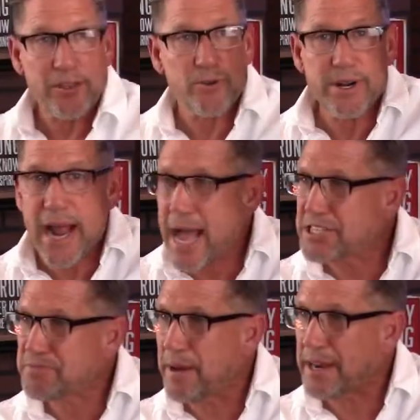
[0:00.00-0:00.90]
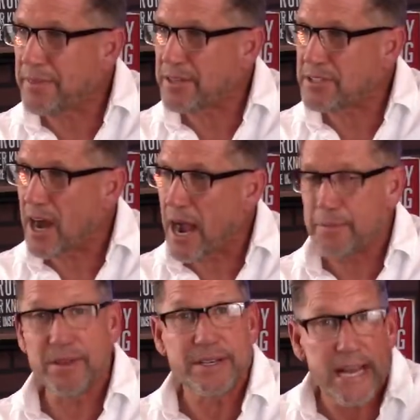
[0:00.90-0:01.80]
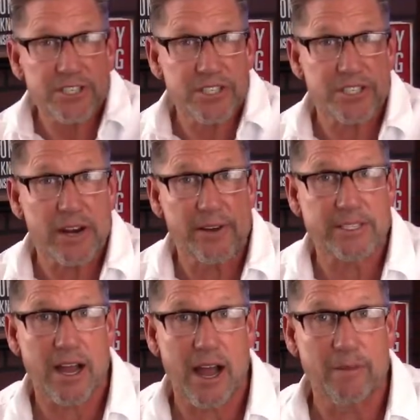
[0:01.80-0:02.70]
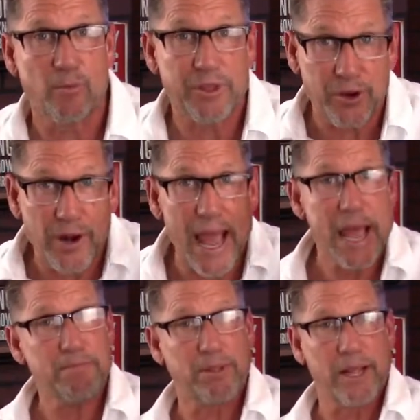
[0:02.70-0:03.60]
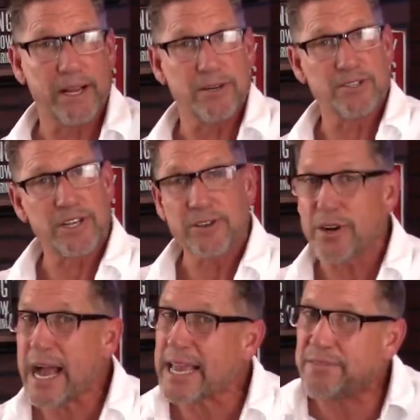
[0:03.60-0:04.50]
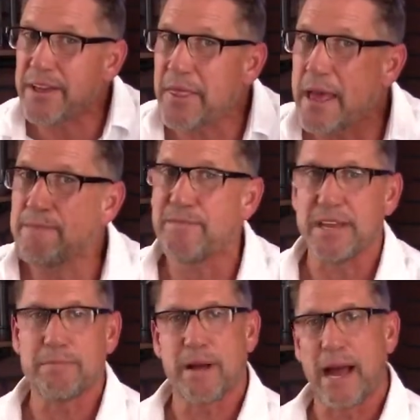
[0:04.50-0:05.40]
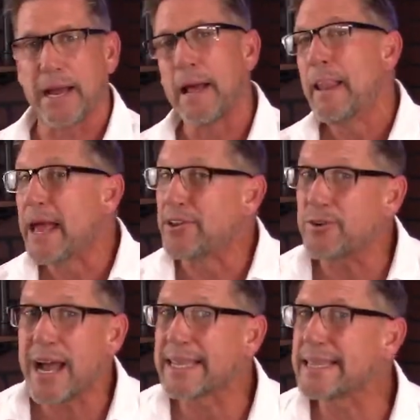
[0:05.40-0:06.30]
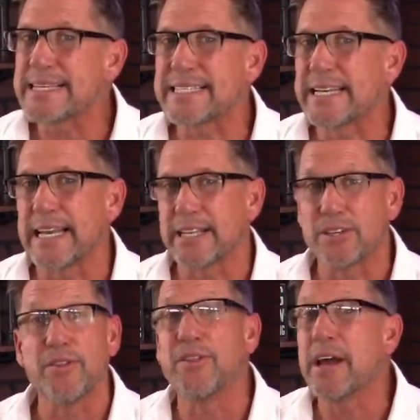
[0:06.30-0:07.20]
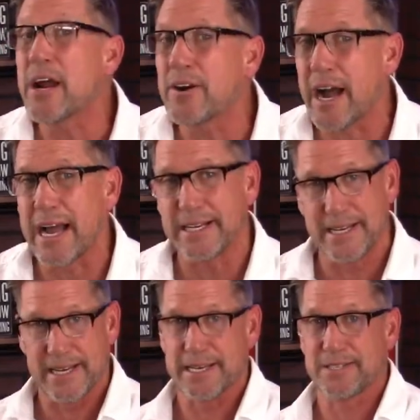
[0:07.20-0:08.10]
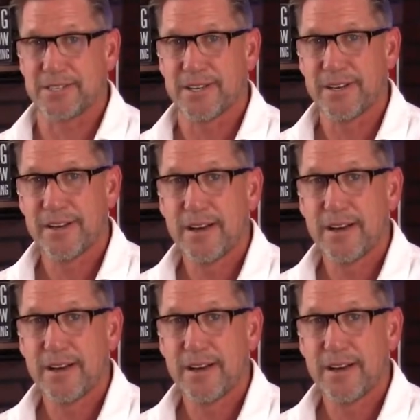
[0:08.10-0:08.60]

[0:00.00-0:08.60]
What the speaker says: and you're not spending the necessary time with your A players, and you're not giving them feedback, and you're not listening to their ideas,